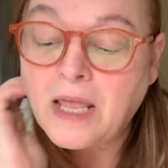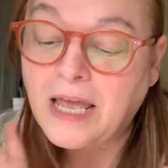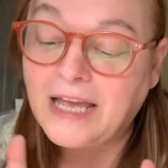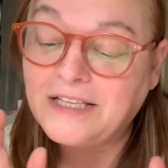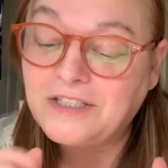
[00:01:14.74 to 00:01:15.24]

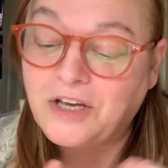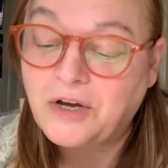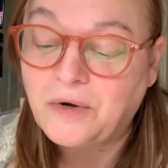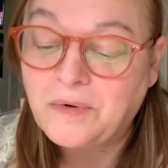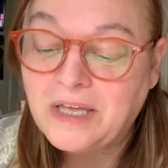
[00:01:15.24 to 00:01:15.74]
And
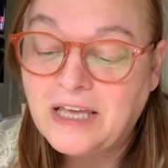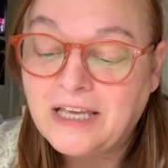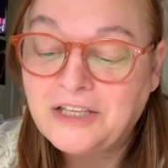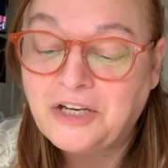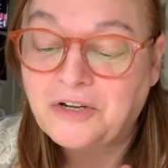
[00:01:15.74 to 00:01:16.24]
so,
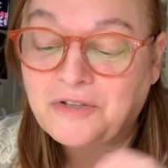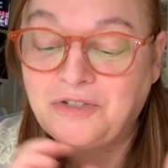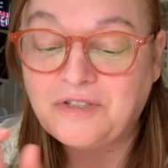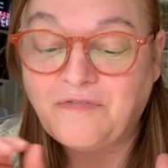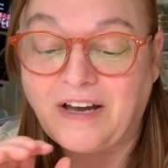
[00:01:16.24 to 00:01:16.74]
you
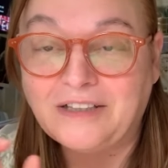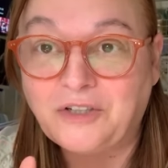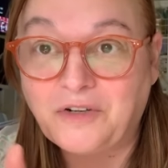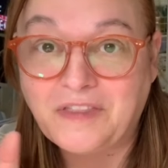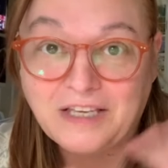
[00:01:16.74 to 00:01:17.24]
just find
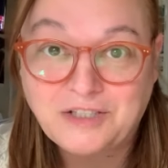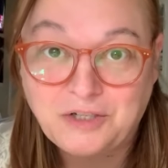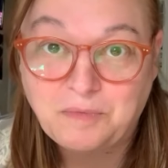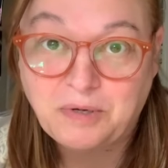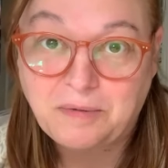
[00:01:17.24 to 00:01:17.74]
little things and
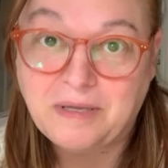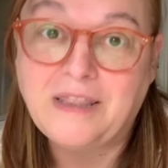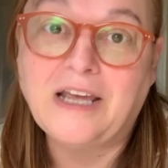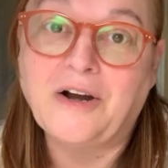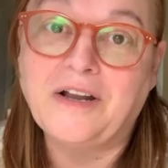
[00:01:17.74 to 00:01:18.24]
you put them in
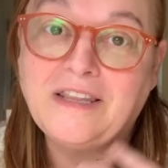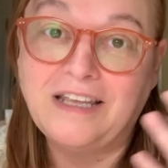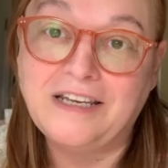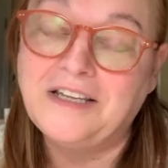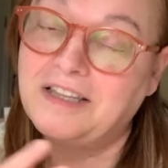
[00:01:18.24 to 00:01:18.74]
there, and
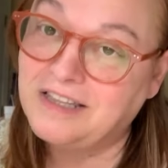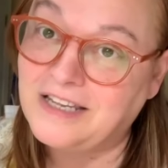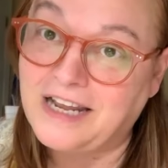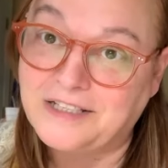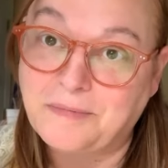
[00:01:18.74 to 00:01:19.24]
then the
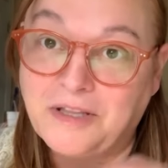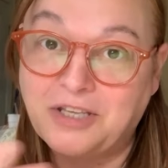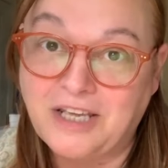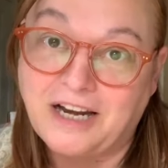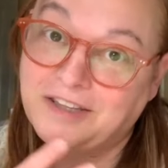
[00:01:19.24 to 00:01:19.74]
next month
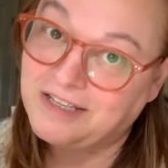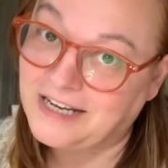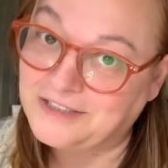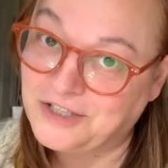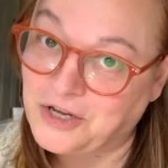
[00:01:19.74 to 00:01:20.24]
you get out the
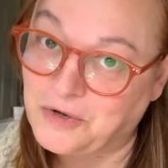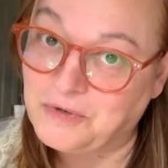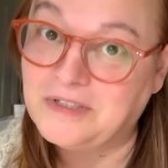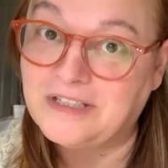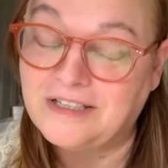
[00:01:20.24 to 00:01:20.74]
next
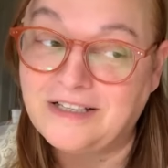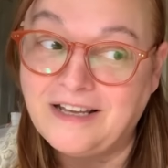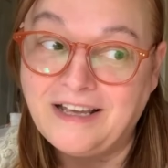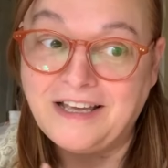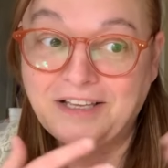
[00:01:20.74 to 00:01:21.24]
tote and
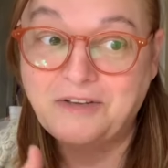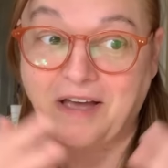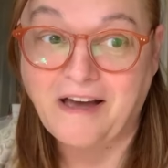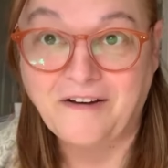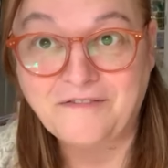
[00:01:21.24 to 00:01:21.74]
you
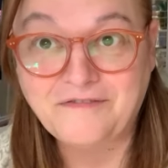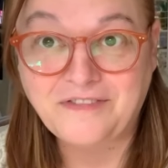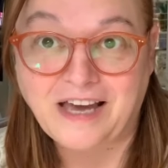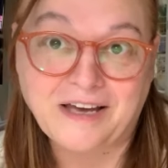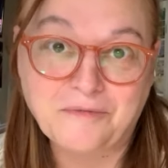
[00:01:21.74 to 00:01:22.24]
have
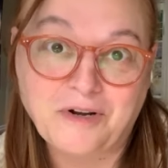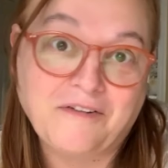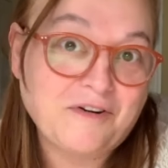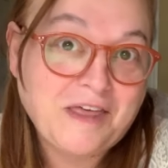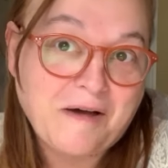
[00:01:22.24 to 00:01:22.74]
that,
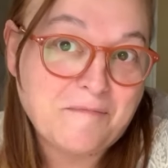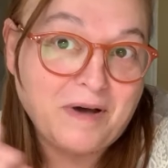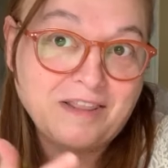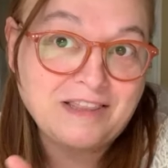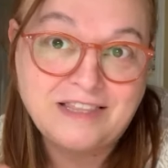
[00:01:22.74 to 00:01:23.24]
whatever that
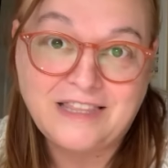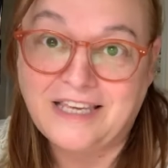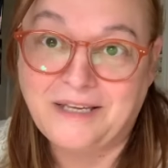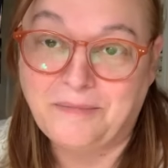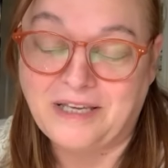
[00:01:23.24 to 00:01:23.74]
month
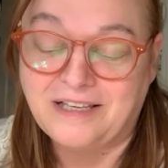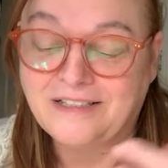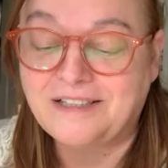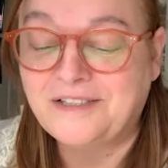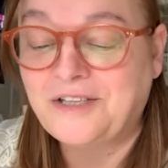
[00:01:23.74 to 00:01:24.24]
theme
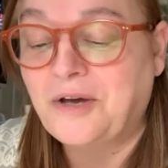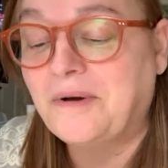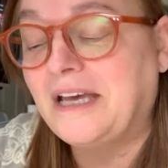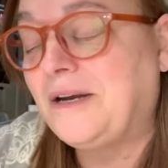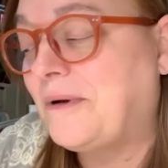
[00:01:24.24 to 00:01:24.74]
is. And so
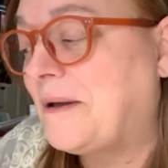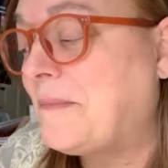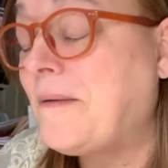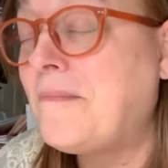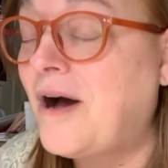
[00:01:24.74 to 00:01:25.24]
anyway,
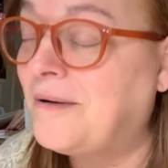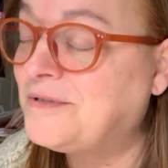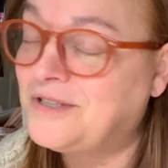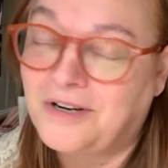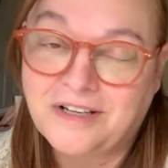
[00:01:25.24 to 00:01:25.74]
my mom
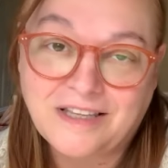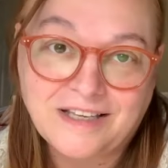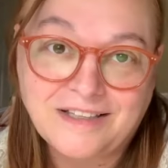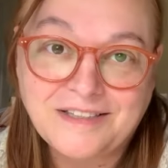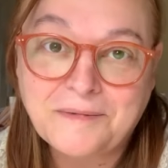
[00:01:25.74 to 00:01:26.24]
started
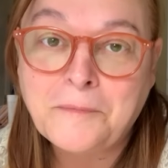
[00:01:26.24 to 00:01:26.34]
this